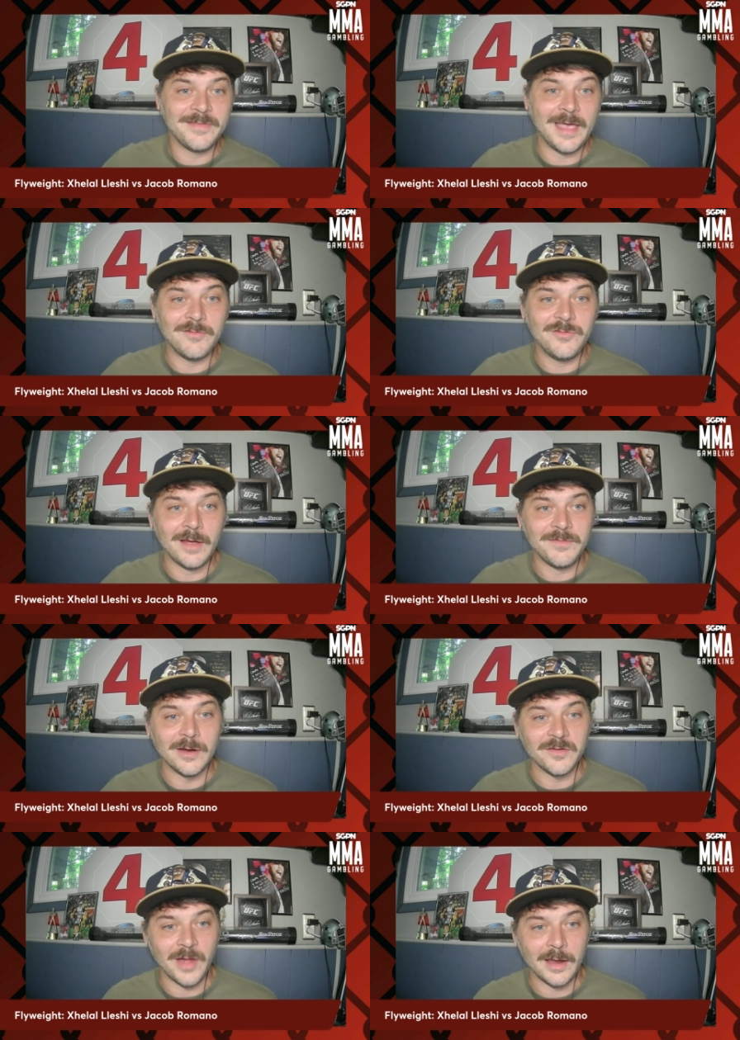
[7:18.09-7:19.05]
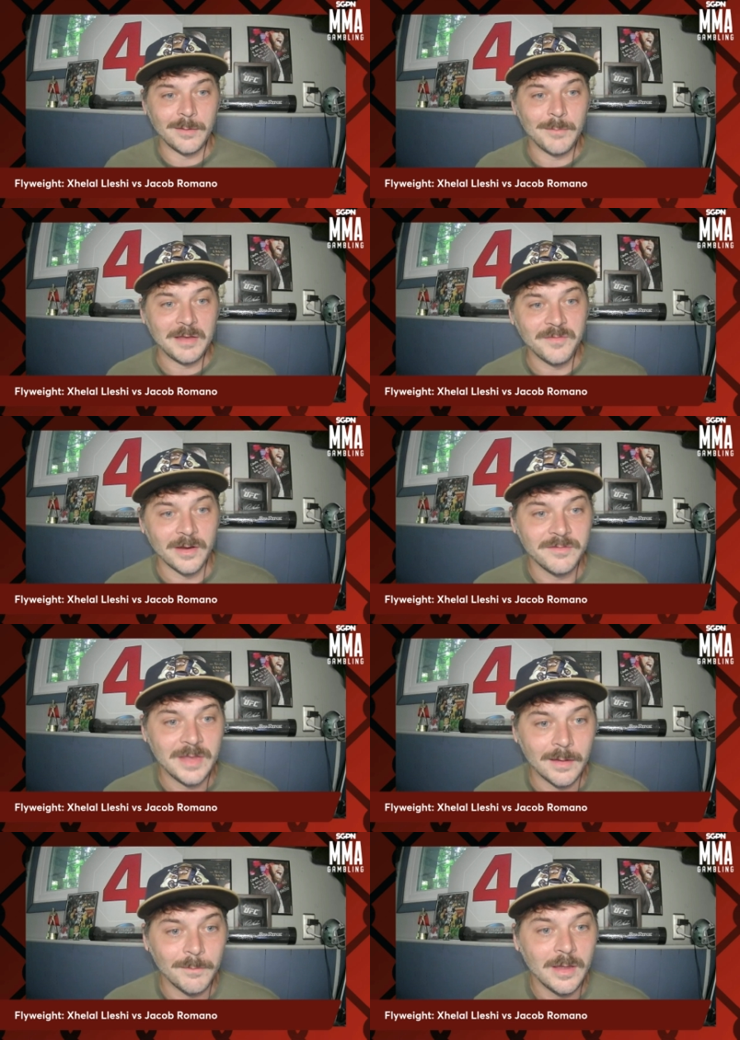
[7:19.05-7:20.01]
to have Jeff here so I could make fun of
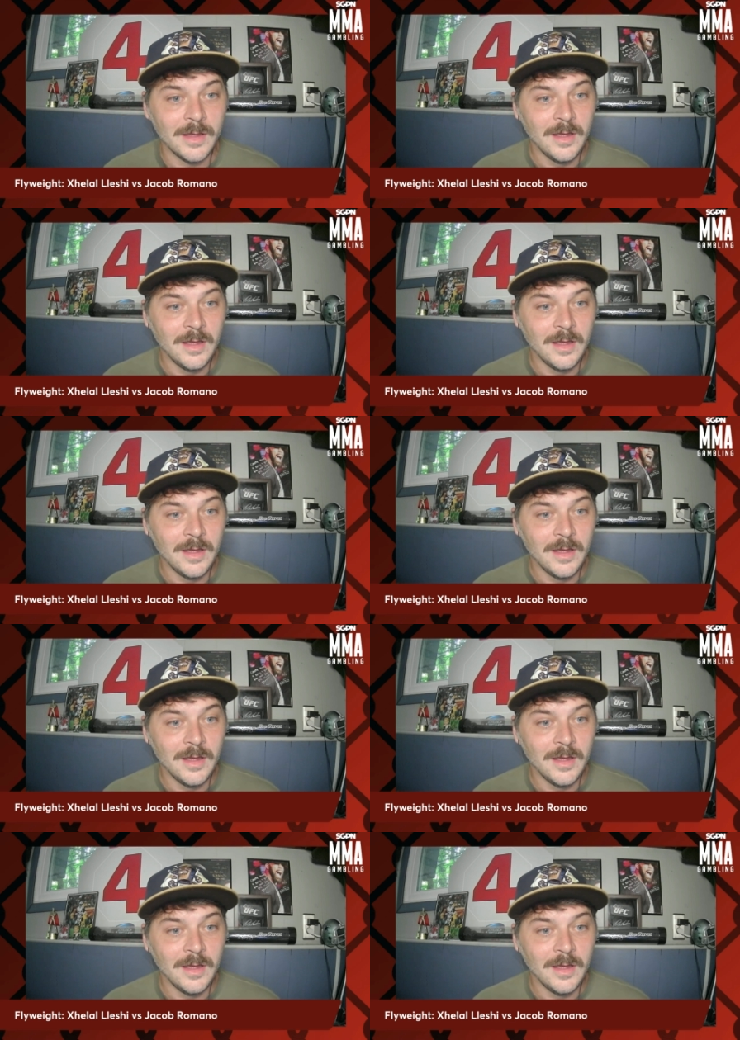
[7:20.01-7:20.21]
him.